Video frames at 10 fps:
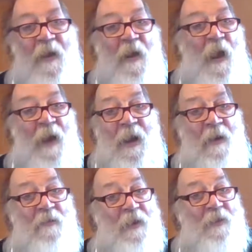I got a
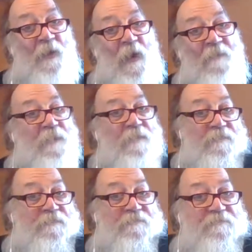really good offer.
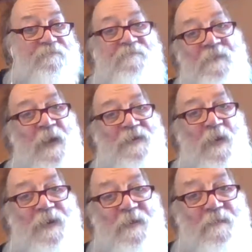I
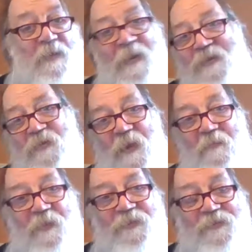sold it, and that's when I
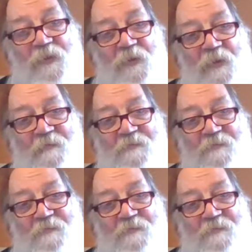bought the school,